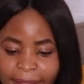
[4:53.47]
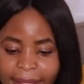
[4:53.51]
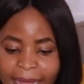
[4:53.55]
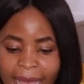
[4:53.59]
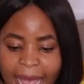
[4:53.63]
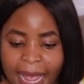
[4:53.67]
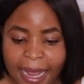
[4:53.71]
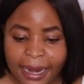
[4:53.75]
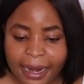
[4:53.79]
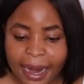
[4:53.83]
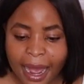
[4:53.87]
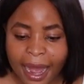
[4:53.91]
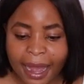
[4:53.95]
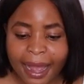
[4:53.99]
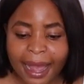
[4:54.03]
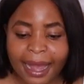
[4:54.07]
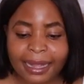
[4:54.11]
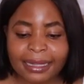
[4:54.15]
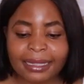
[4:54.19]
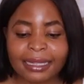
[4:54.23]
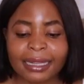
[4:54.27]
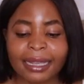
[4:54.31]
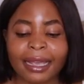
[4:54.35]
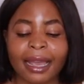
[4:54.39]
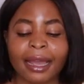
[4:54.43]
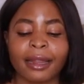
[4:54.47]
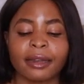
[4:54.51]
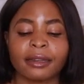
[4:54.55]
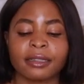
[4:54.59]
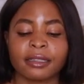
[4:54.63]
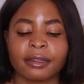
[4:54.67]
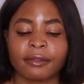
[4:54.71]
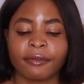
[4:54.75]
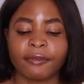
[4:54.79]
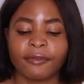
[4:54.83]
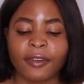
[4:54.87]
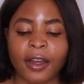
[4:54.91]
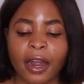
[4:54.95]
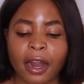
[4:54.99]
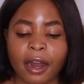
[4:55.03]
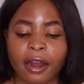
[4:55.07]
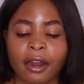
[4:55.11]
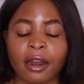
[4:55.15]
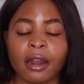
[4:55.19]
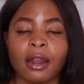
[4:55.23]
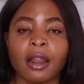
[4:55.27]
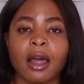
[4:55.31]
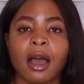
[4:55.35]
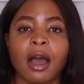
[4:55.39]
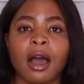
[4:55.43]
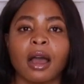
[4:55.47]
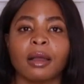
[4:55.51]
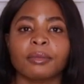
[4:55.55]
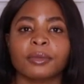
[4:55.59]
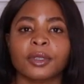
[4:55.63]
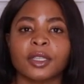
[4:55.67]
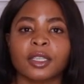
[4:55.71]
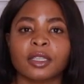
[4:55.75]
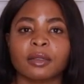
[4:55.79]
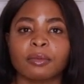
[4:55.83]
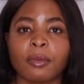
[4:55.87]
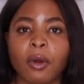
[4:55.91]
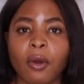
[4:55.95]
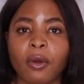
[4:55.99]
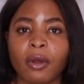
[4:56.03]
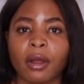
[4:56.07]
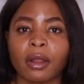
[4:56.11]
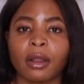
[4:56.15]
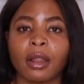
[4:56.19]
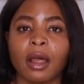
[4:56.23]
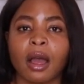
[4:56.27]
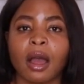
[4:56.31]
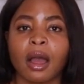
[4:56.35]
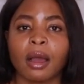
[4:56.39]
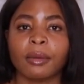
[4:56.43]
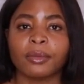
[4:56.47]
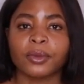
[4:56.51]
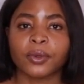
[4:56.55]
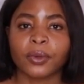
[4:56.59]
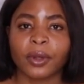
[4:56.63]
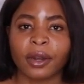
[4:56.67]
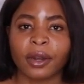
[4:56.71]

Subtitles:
Then I had to get fire alarms, smoke alarms,